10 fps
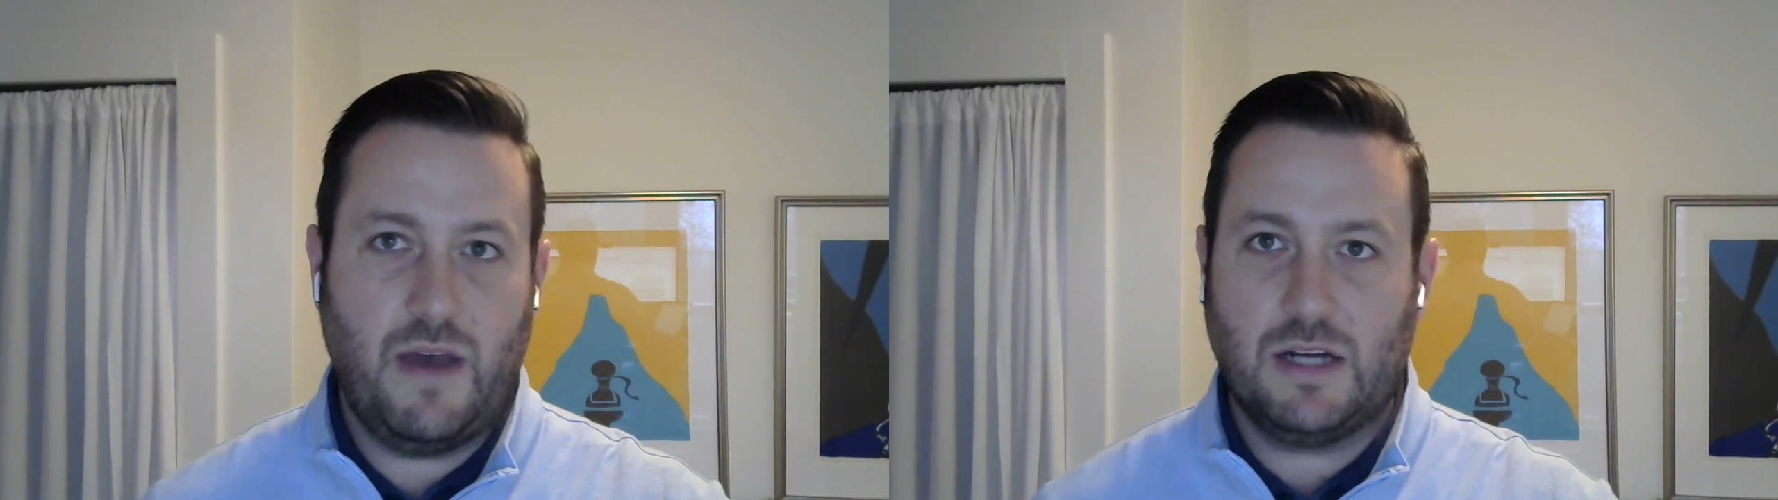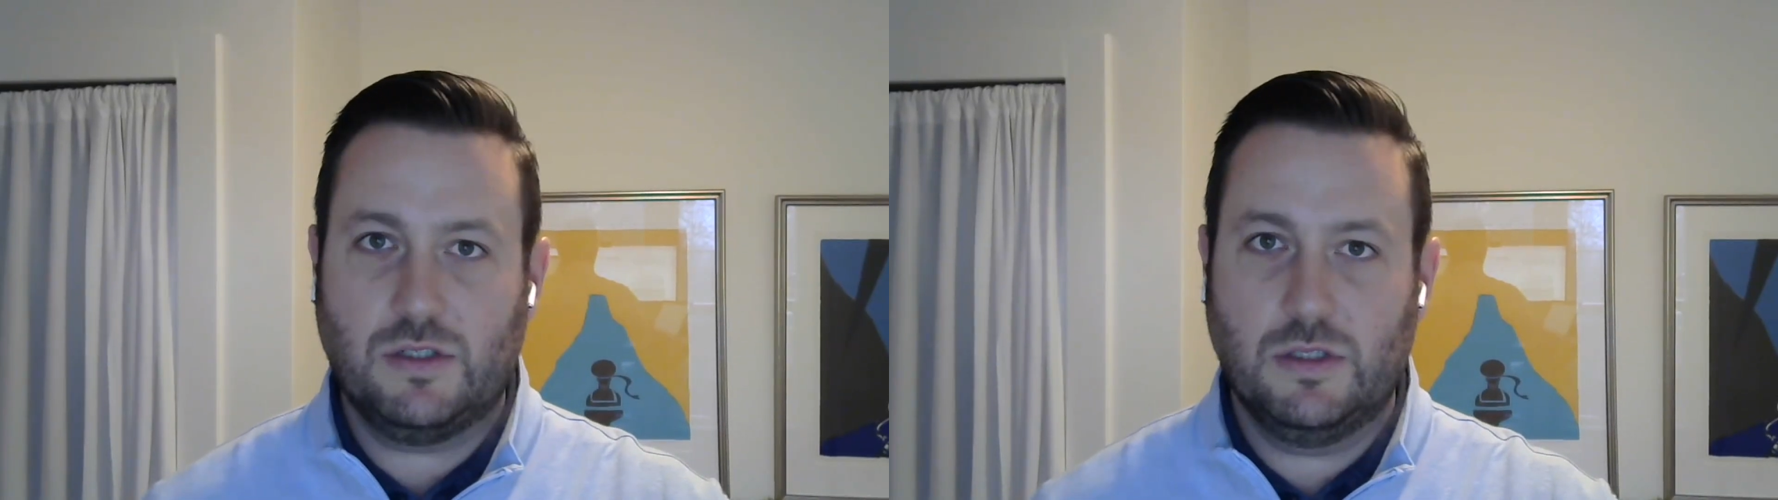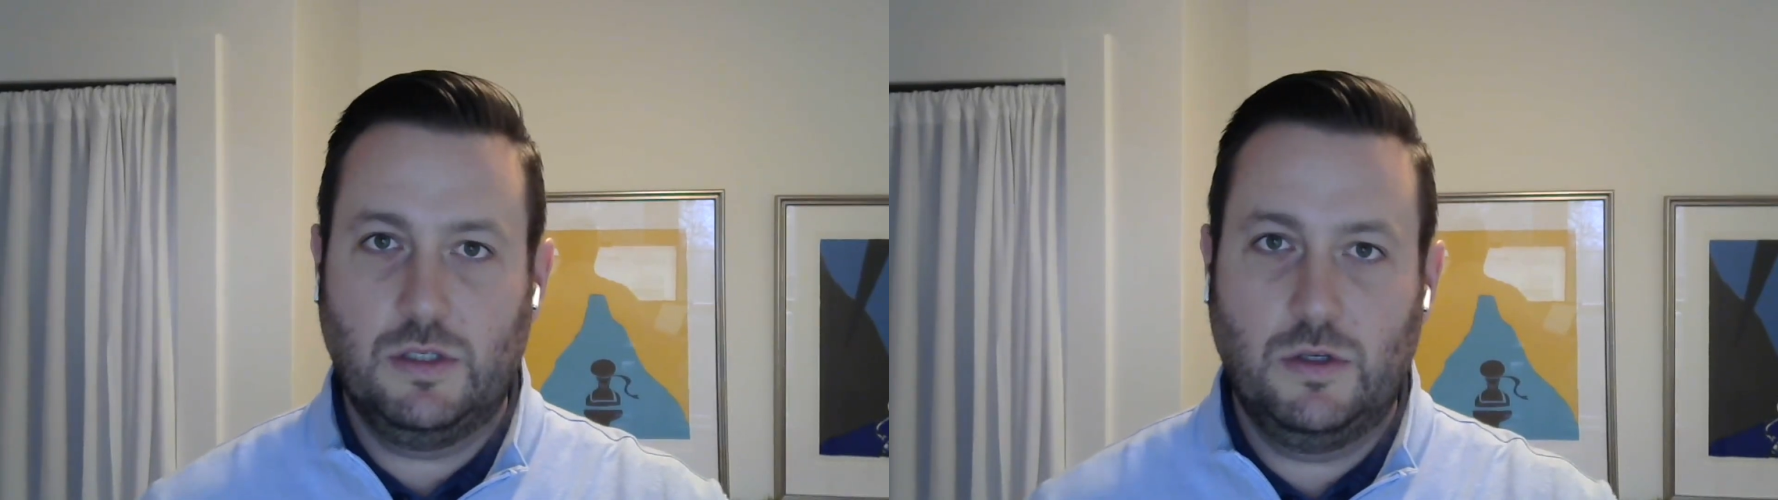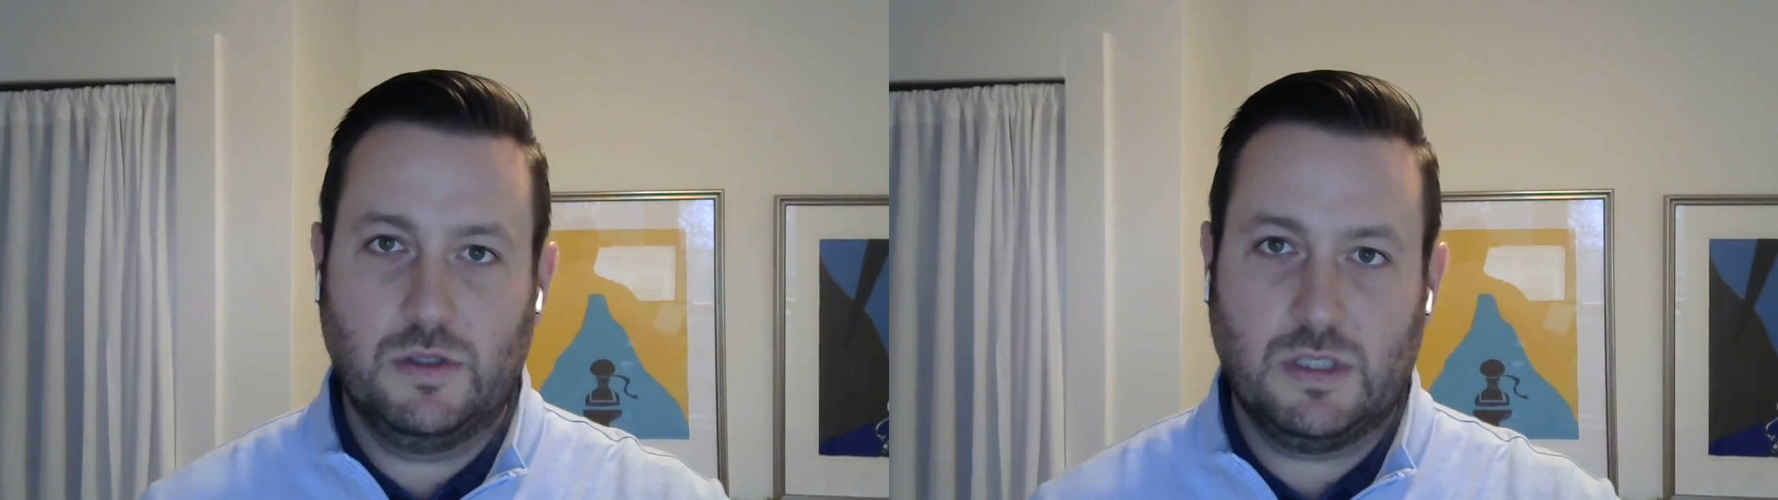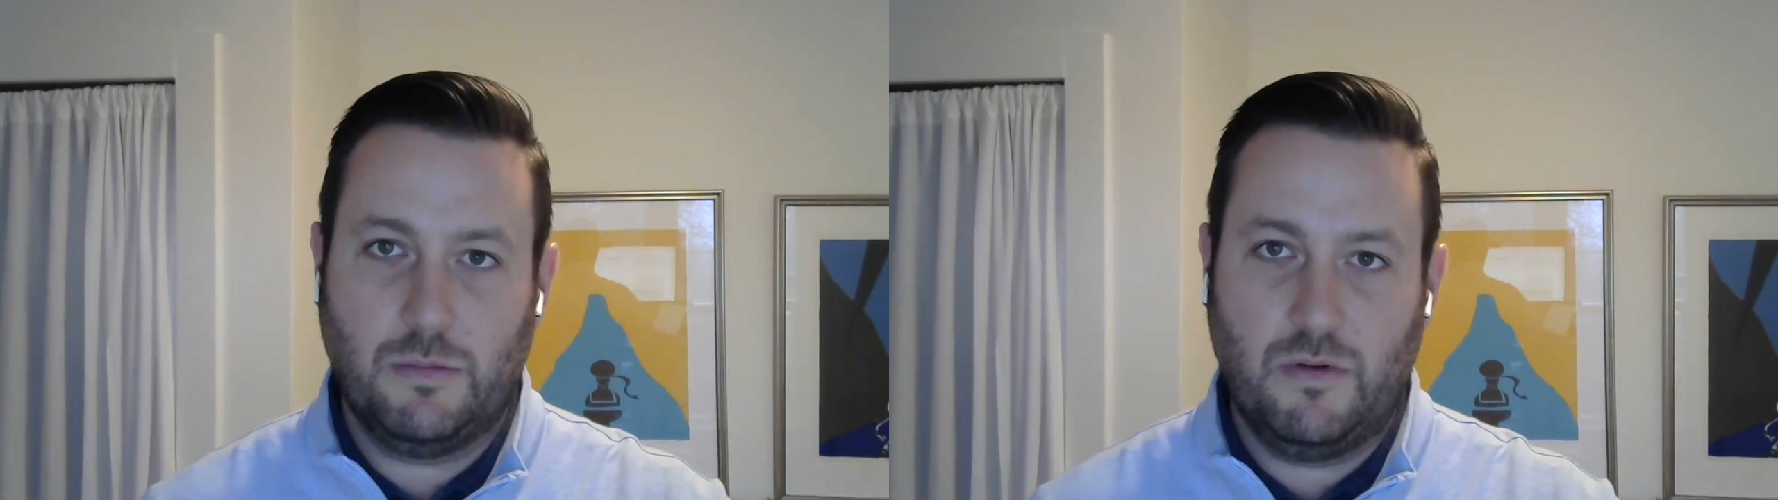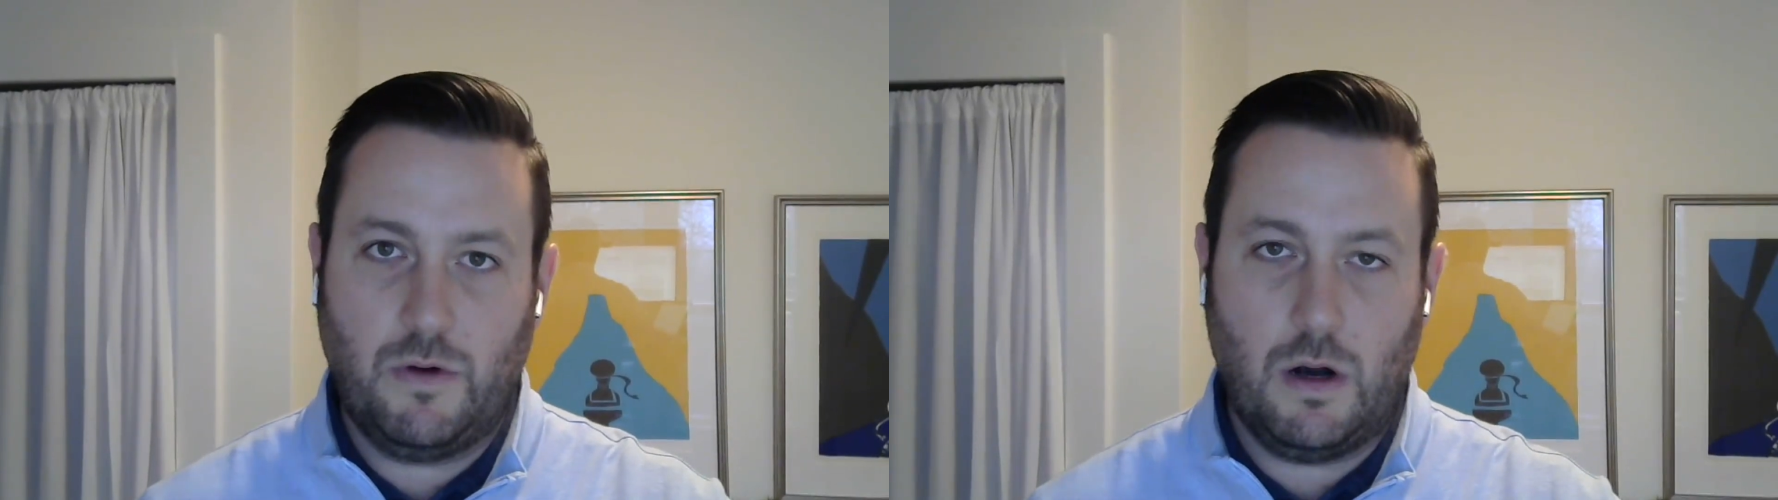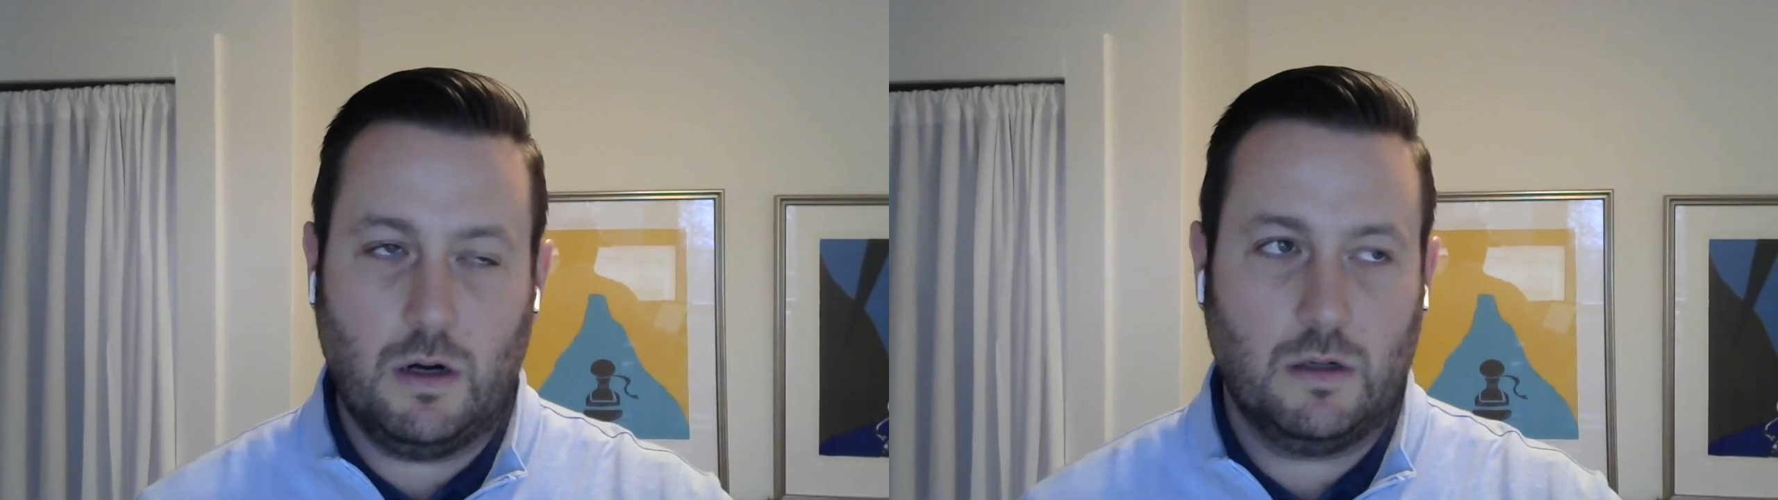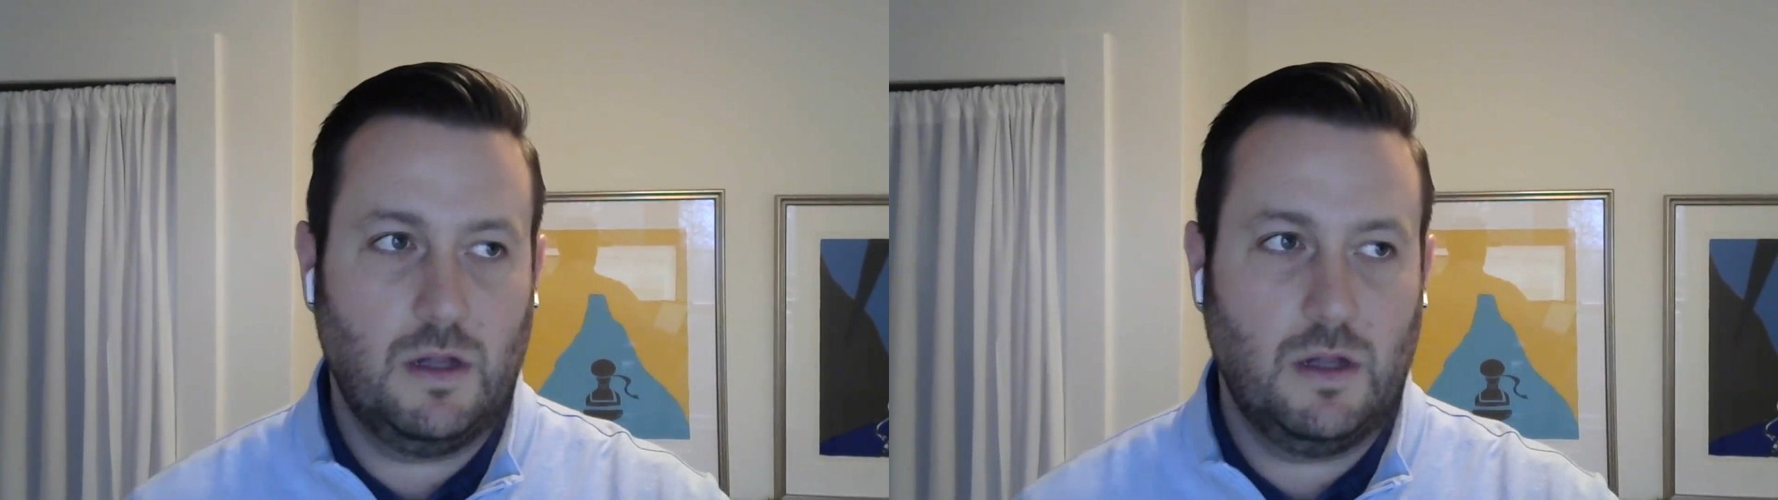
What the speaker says: actually used some of our